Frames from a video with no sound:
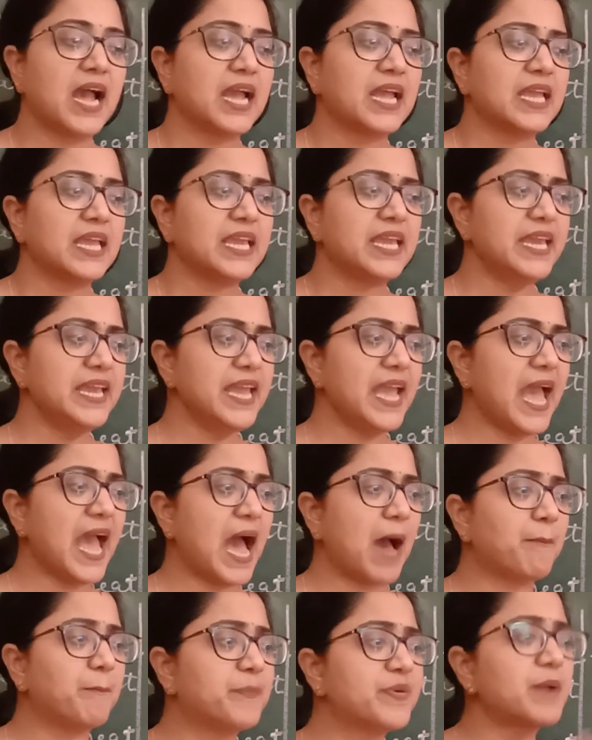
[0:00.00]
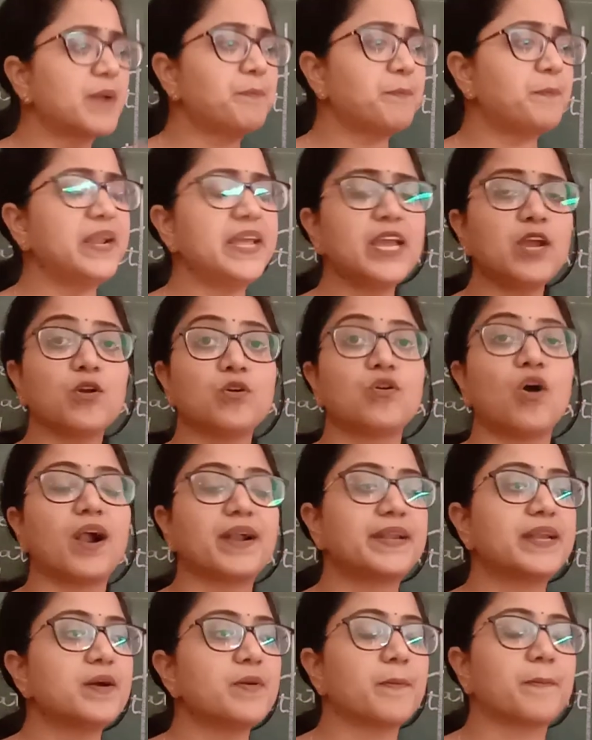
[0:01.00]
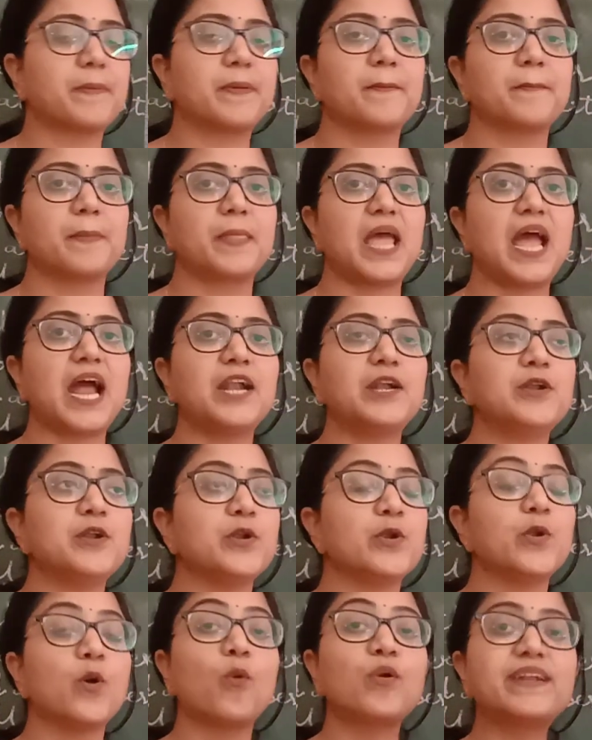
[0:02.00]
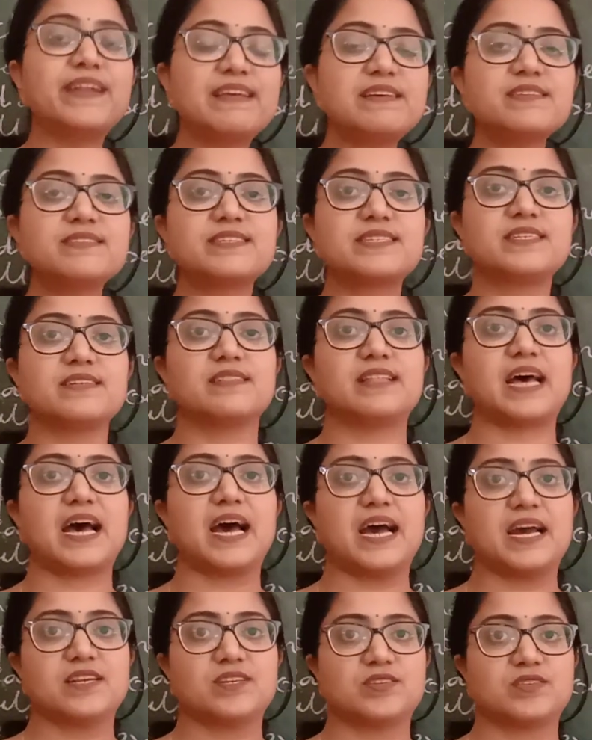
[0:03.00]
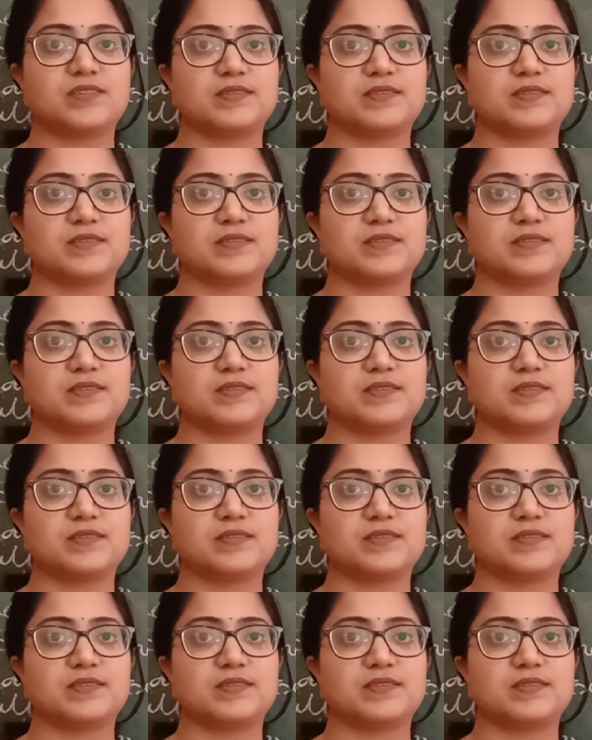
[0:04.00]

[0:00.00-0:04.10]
he abruptly got up and noticed that